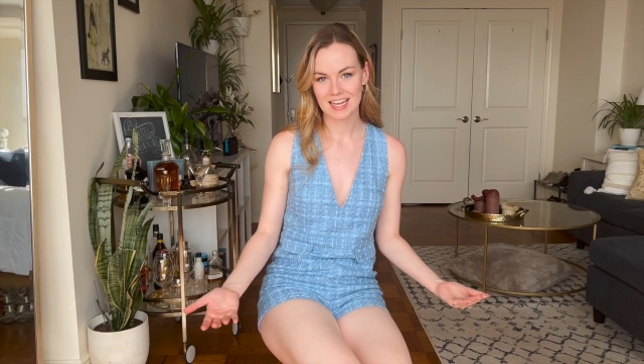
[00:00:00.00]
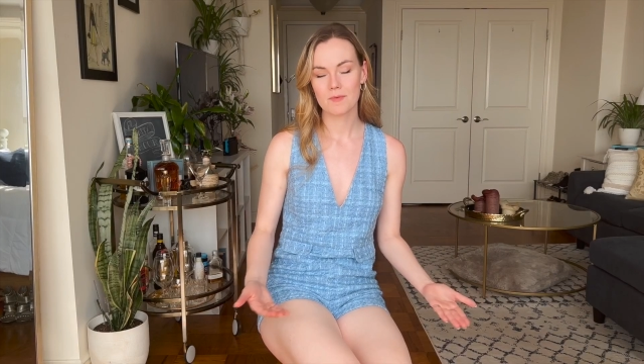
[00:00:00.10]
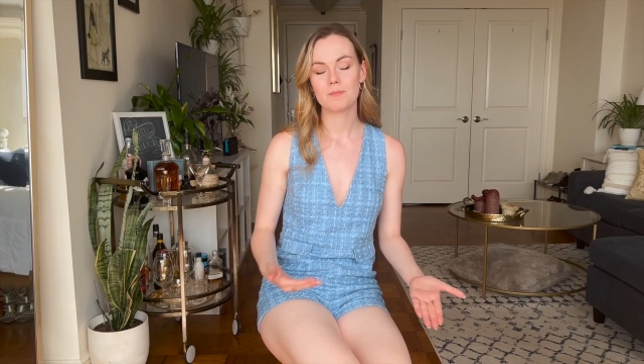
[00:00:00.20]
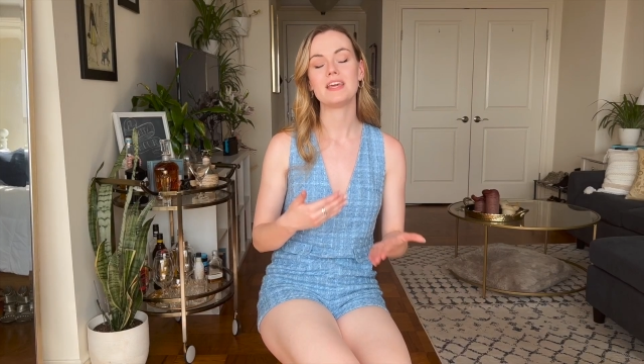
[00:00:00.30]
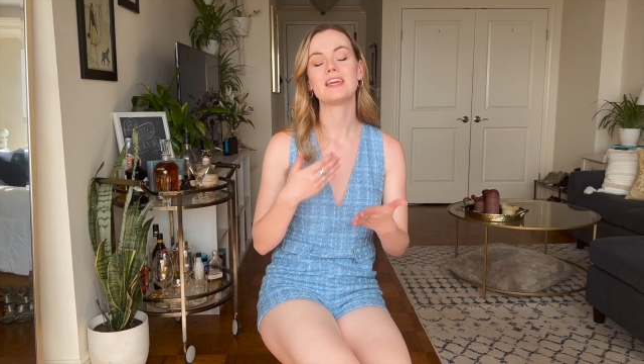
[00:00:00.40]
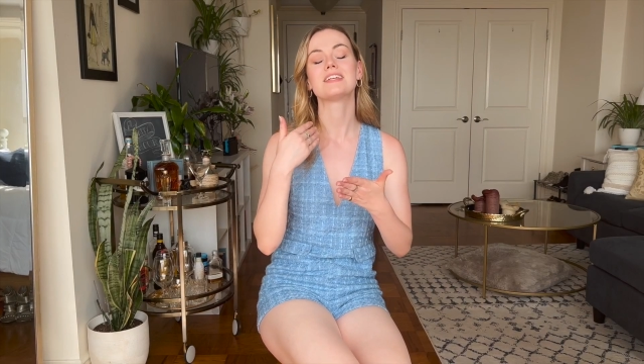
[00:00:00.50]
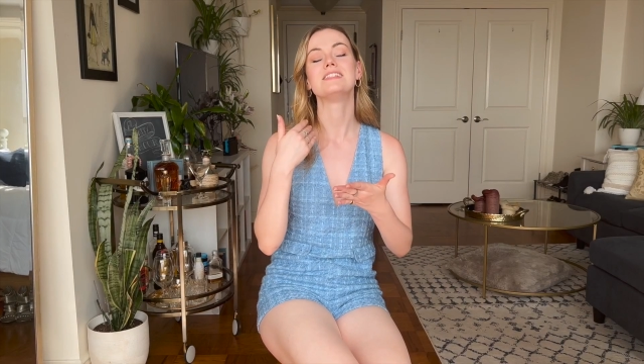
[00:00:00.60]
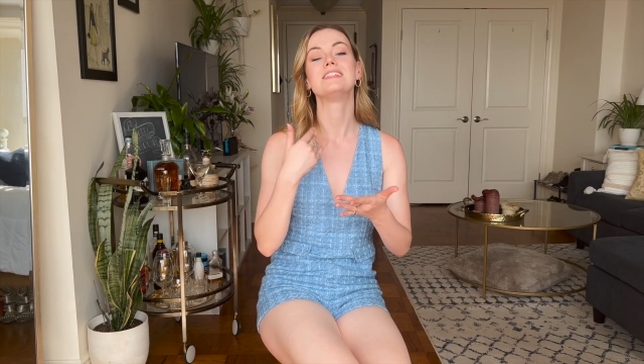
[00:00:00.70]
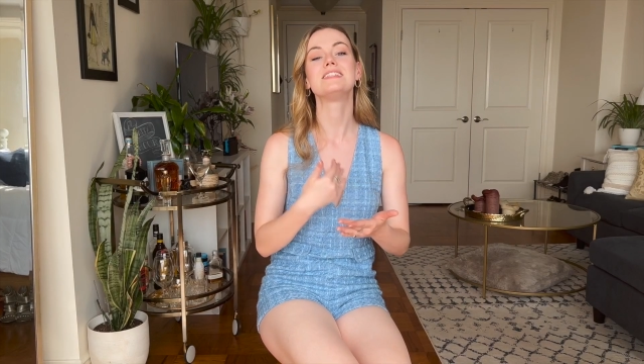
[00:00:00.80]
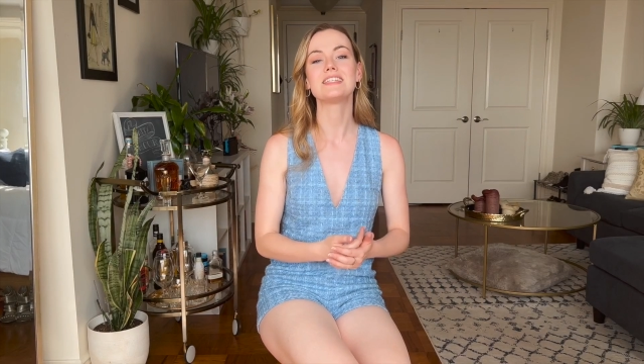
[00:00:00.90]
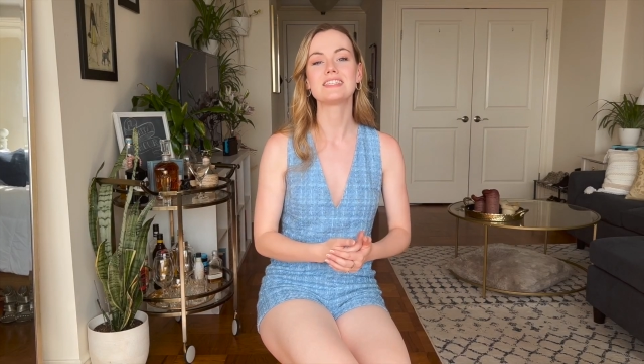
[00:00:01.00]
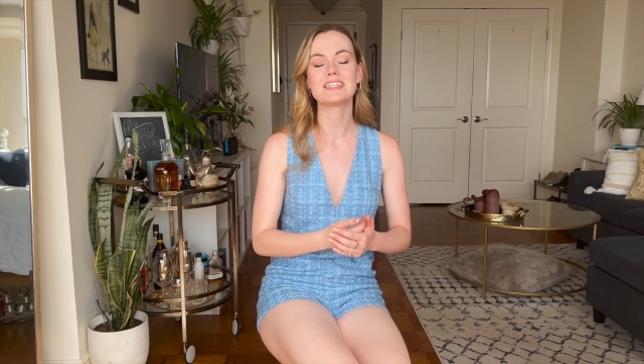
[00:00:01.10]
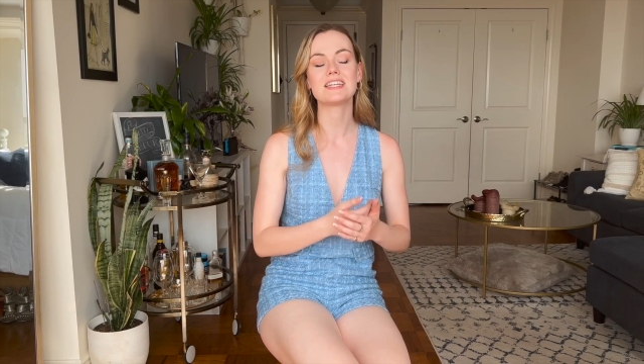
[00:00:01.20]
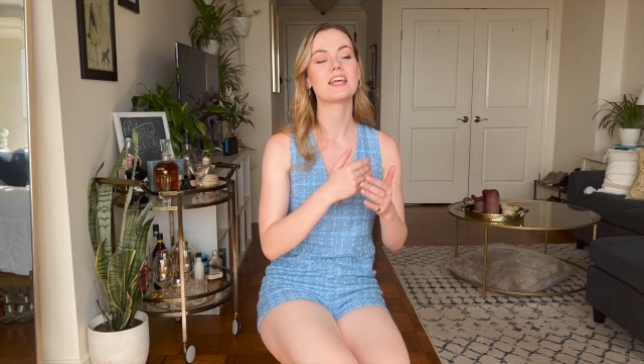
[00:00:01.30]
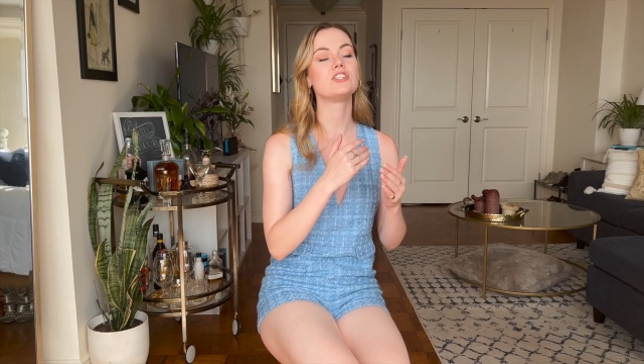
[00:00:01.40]
Being
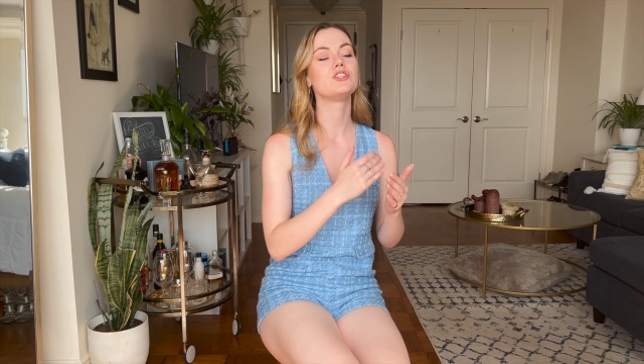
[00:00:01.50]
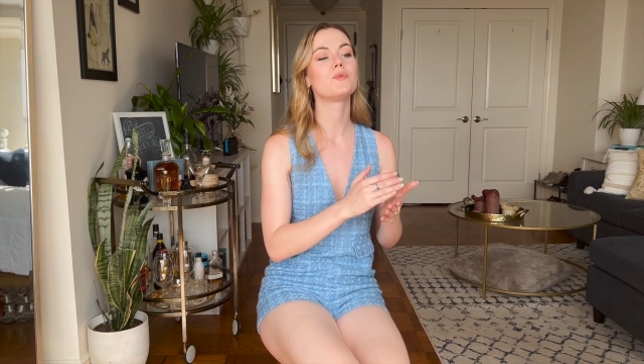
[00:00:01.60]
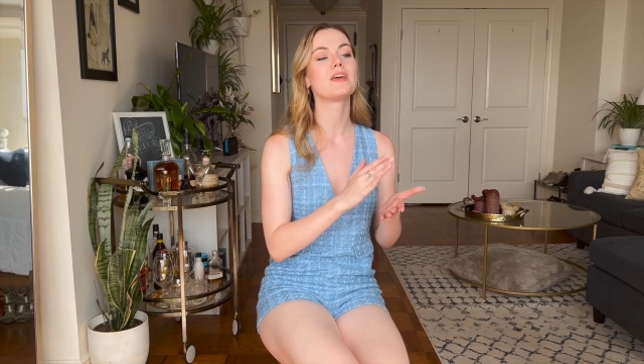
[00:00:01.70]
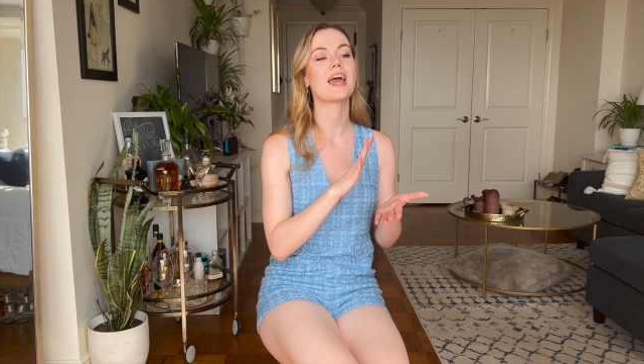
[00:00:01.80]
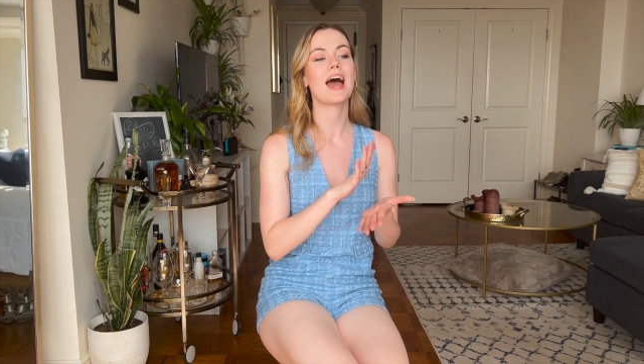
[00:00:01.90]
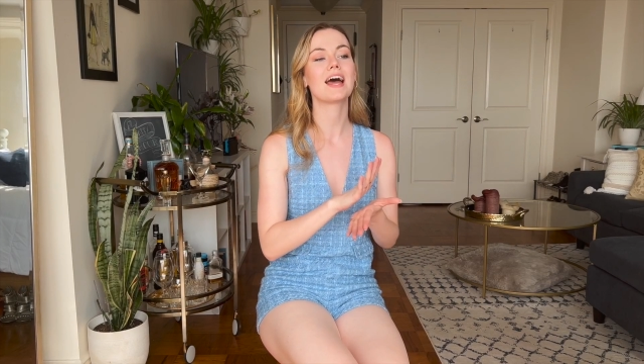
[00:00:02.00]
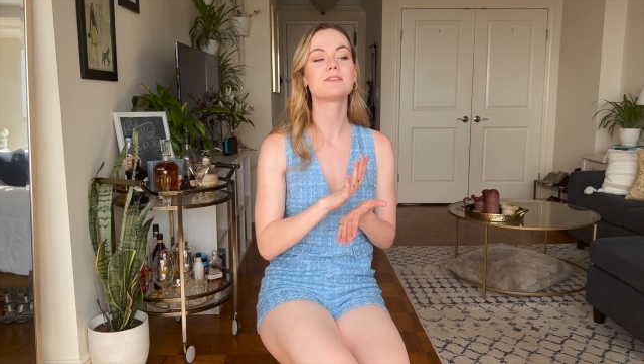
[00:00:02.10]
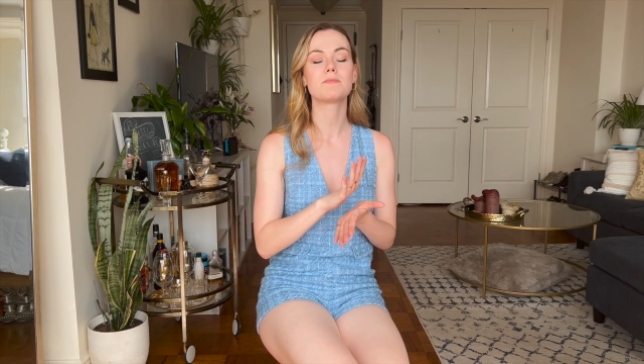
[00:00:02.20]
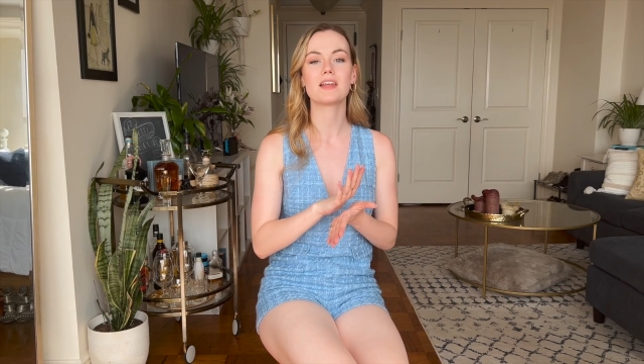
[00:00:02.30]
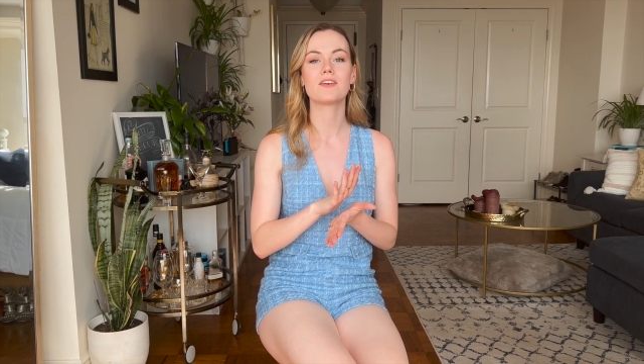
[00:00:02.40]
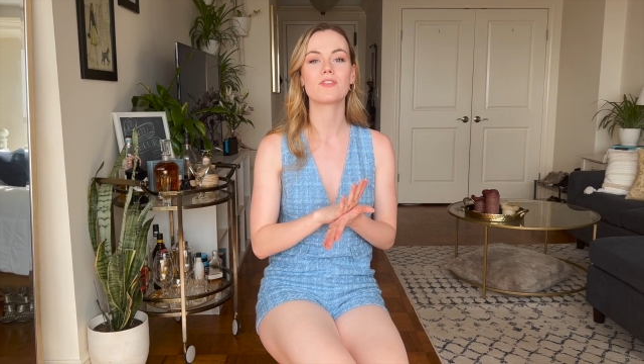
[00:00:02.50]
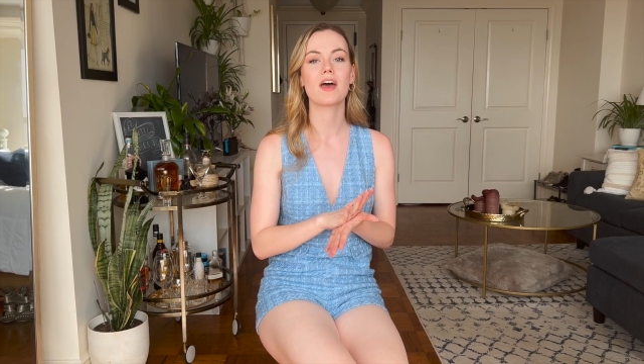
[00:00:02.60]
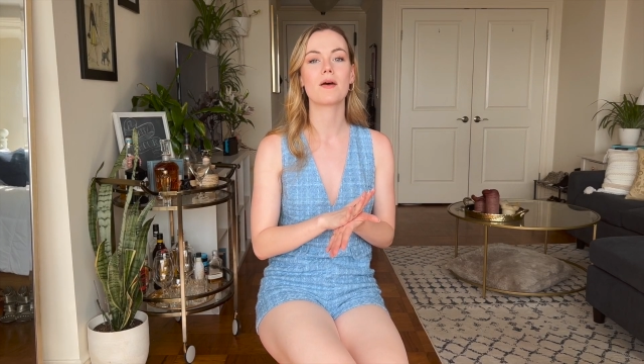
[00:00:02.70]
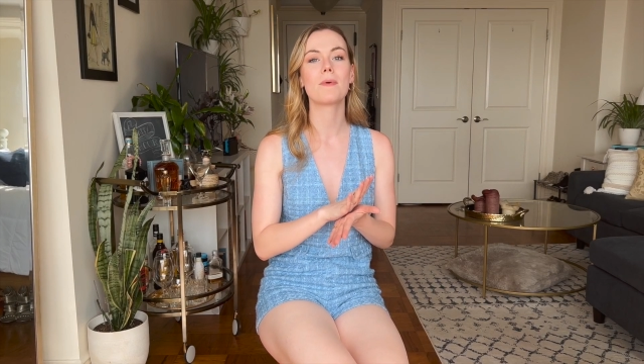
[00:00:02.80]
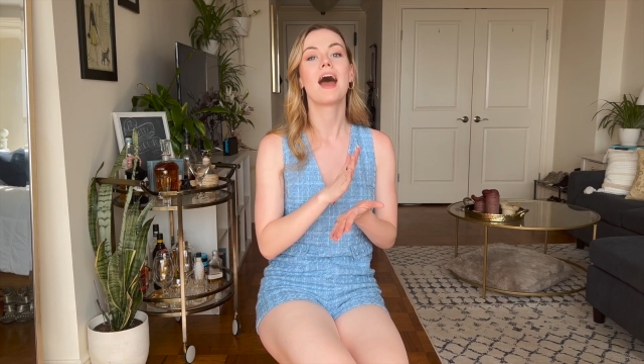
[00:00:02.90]
consistent and doing as many of
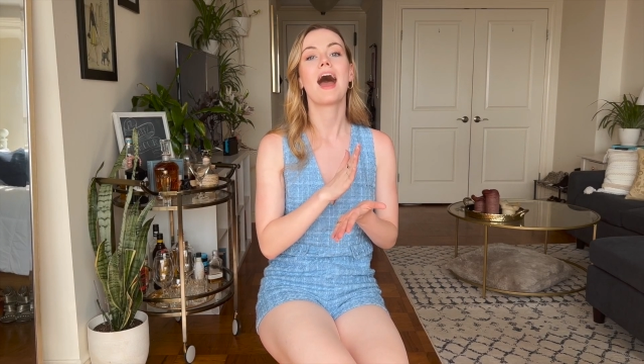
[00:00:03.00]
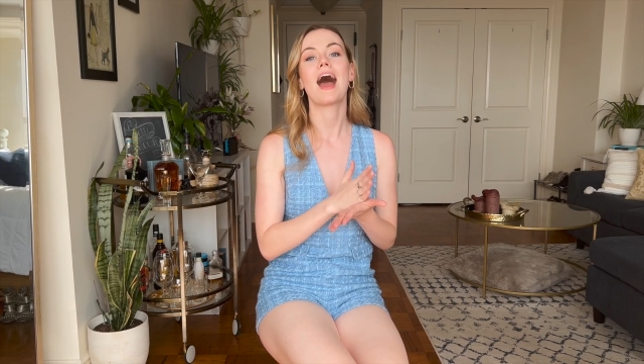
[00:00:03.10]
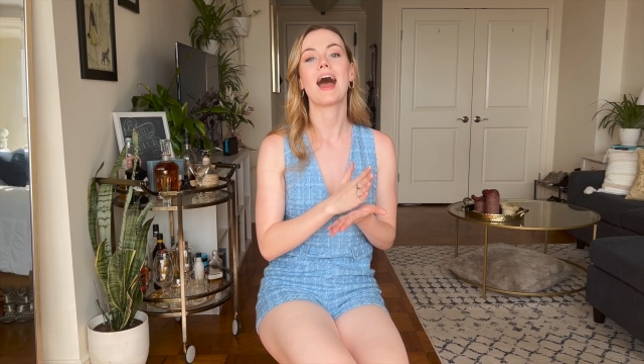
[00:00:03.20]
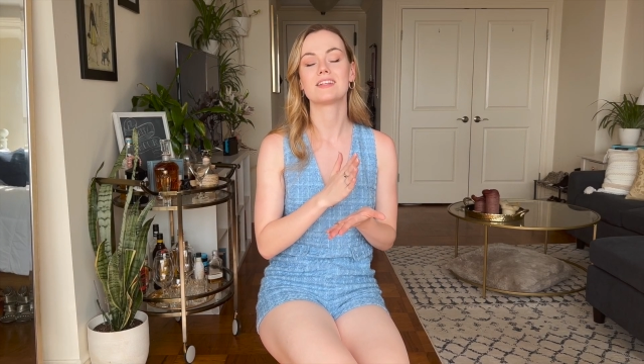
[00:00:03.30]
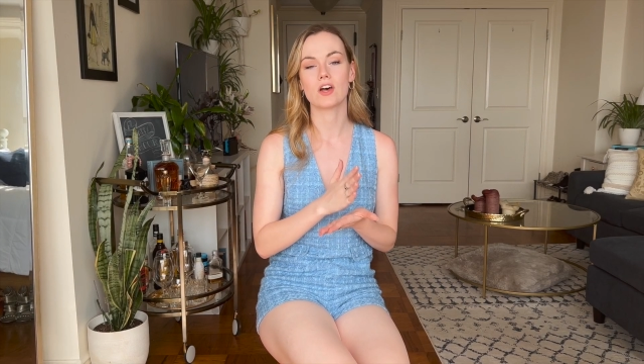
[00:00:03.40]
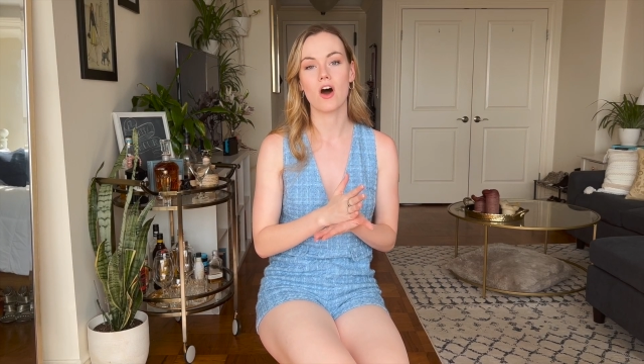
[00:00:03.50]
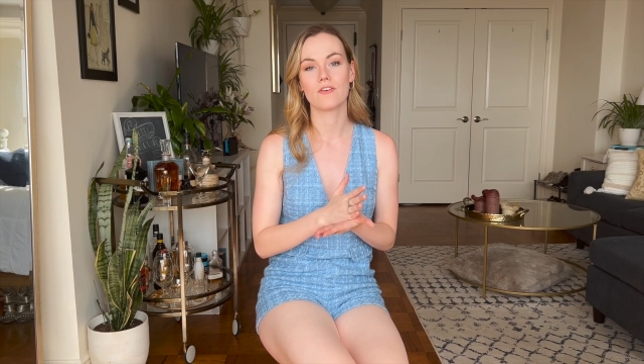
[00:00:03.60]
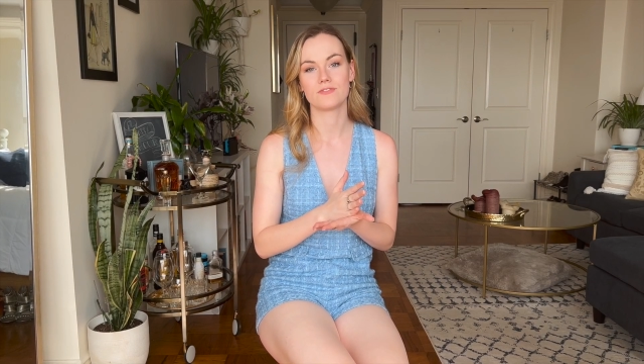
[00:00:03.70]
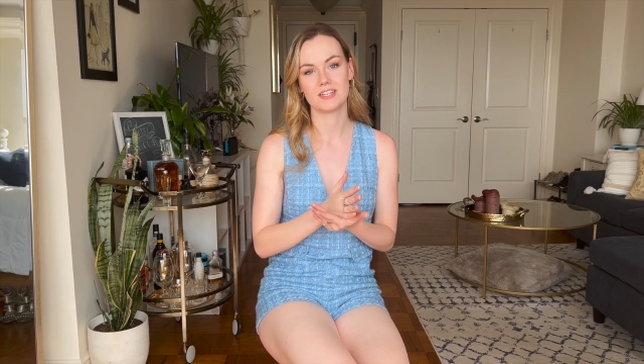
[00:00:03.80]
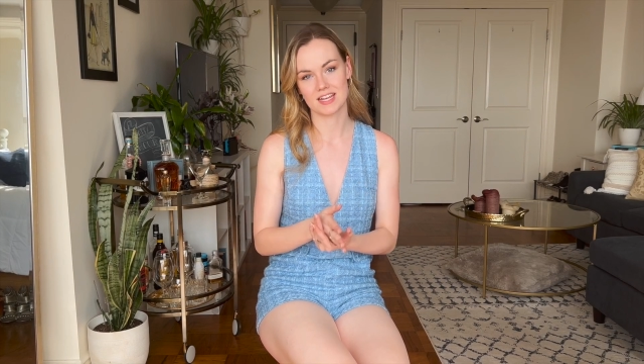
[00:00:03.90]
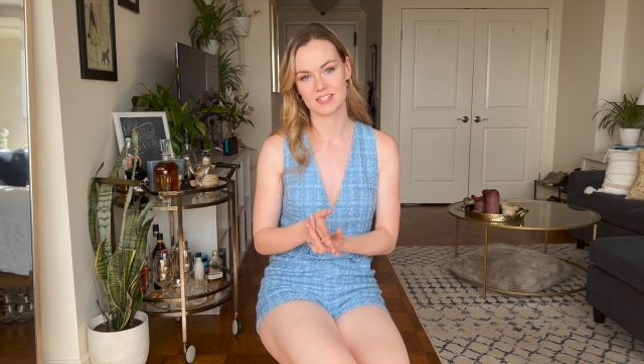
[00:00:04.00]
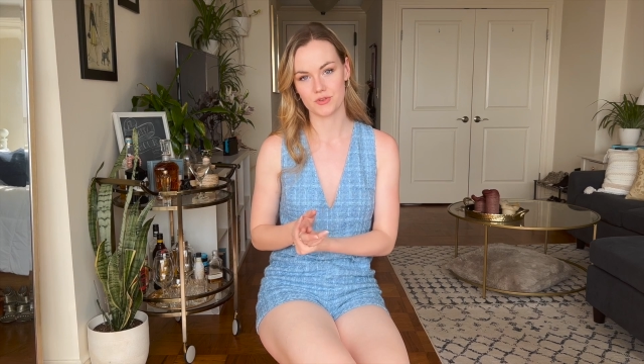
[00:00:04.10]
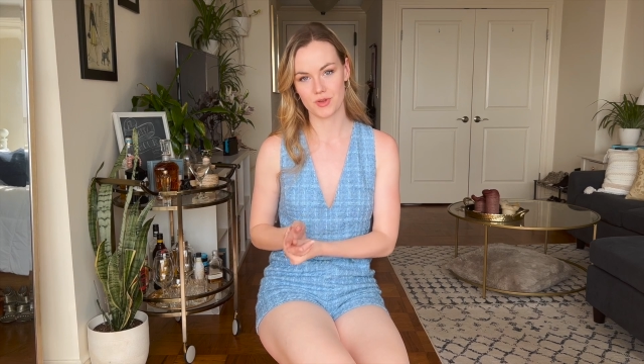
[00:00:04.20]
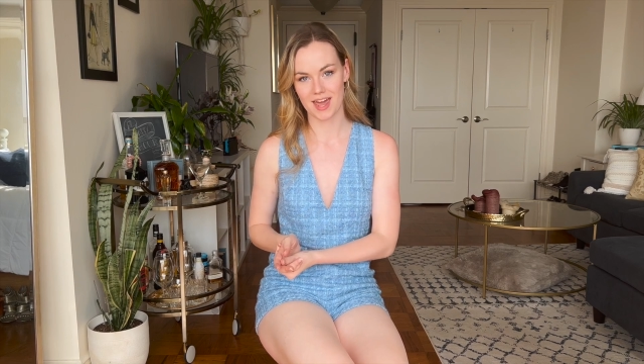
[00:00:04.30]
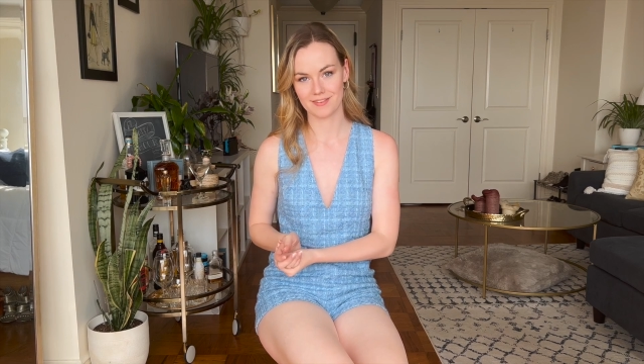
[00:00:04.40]
them as often as
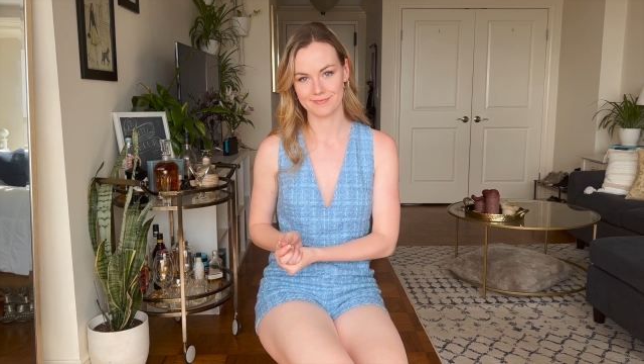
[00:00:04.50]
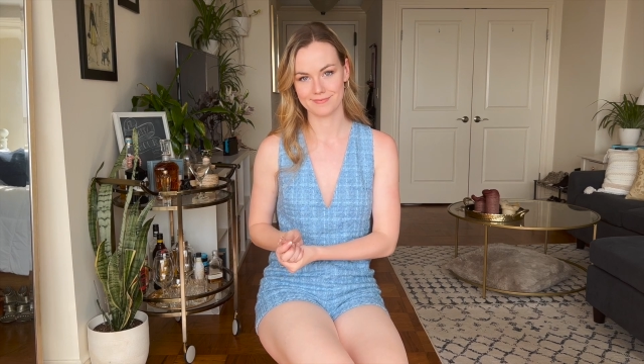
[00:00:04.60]
you can,